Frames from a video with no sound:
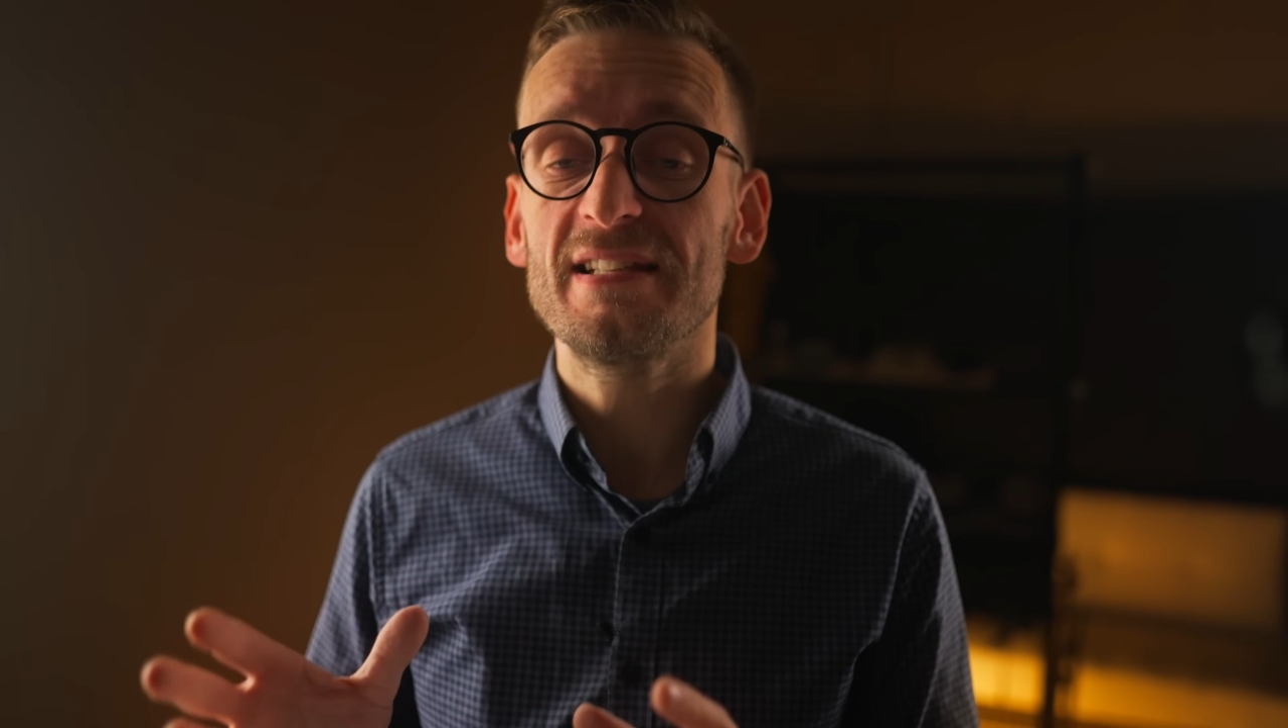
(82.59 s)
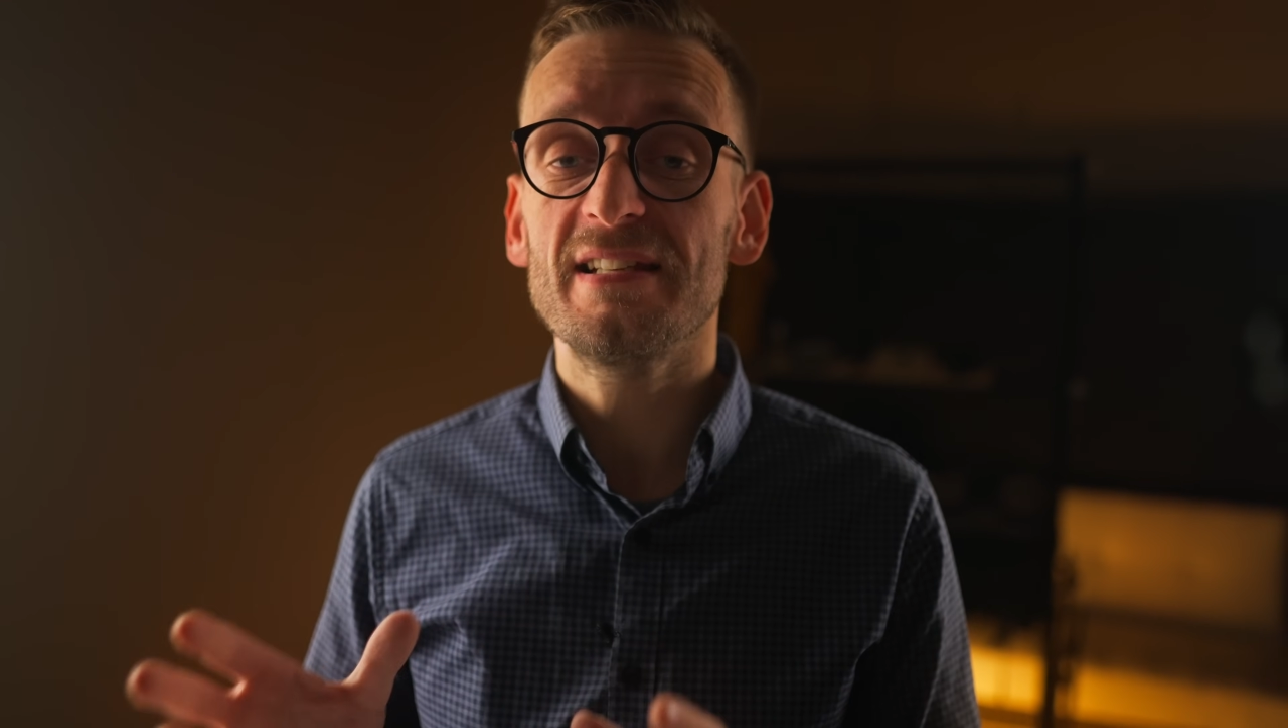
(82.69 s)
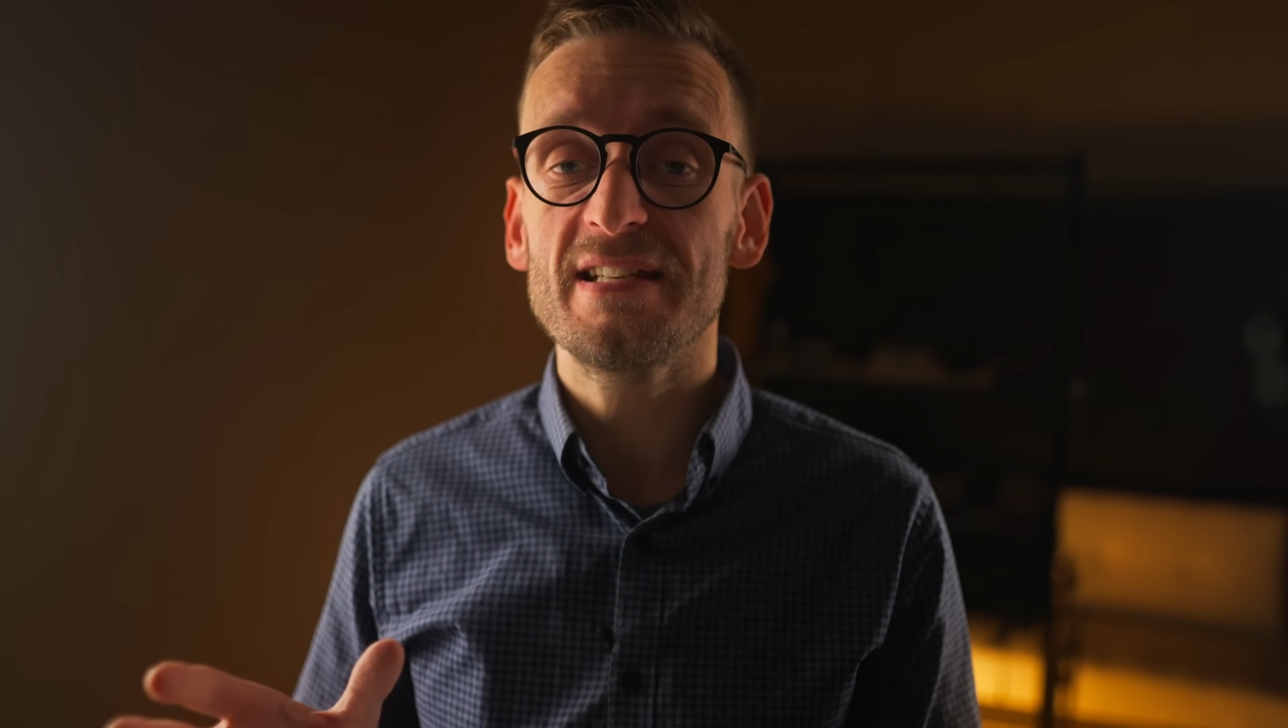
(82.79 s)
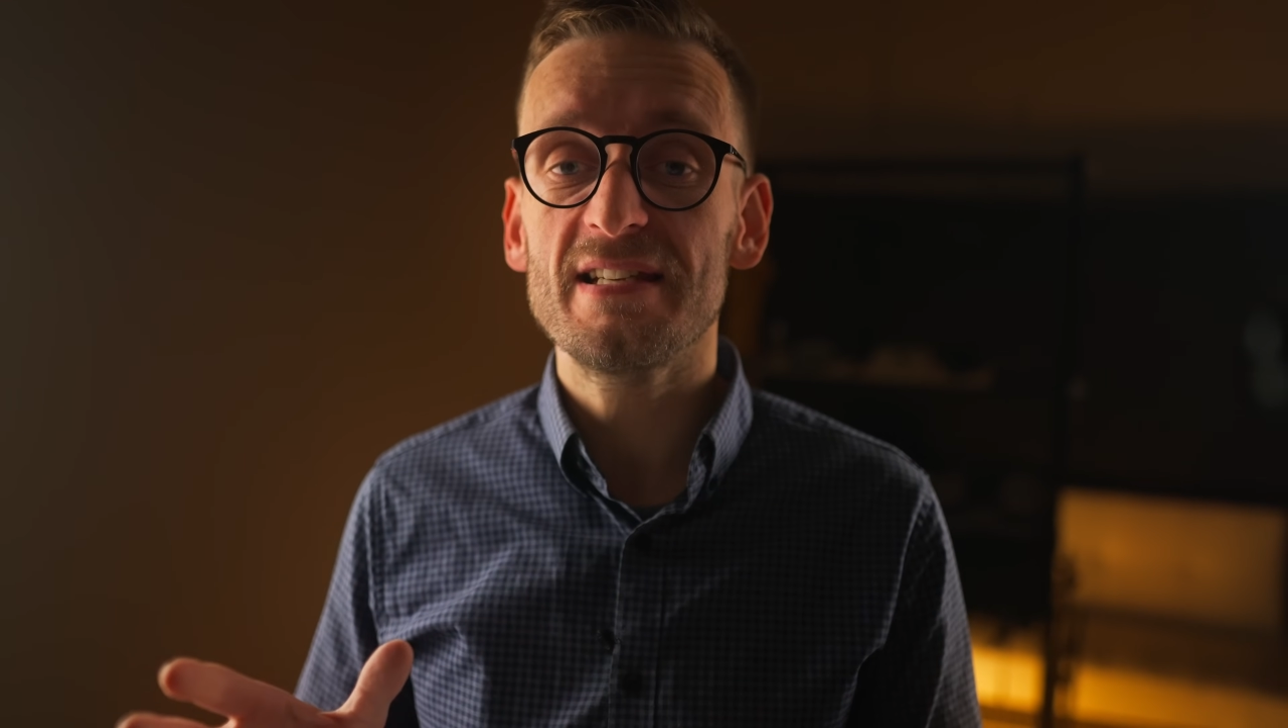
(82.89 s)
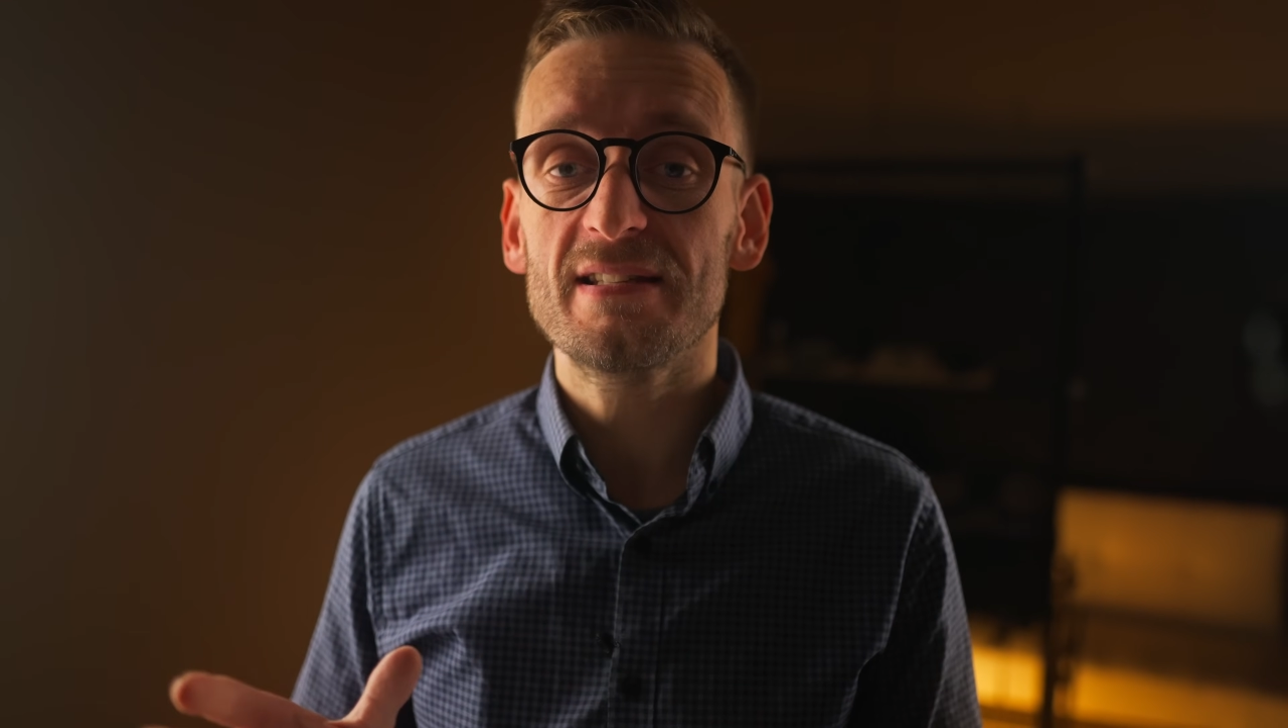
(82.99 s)
the
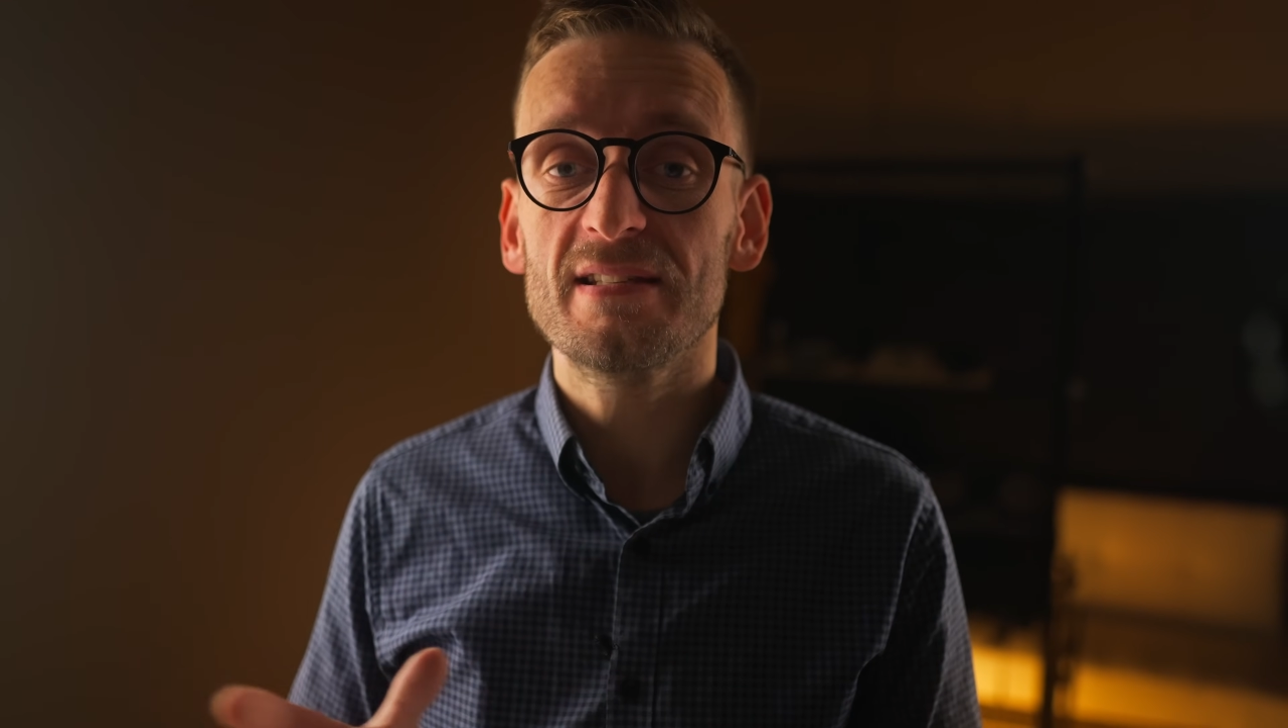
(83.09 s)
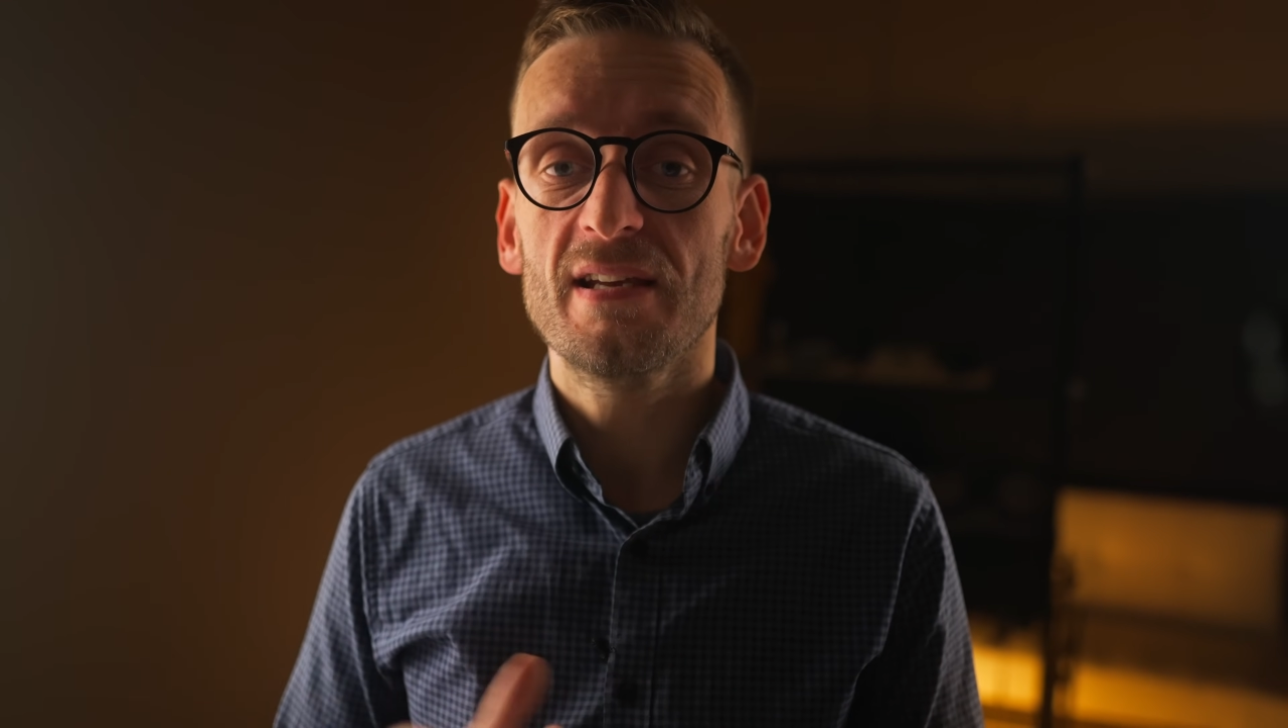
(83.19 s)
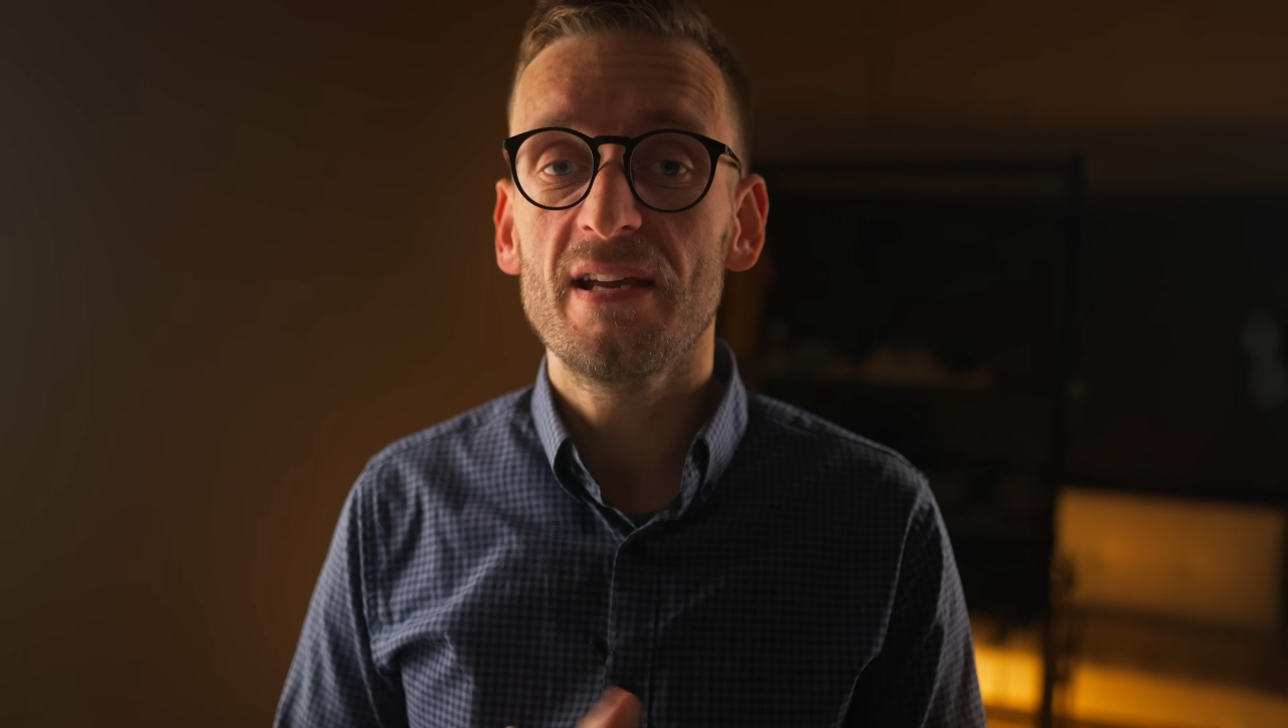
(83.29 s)
lead,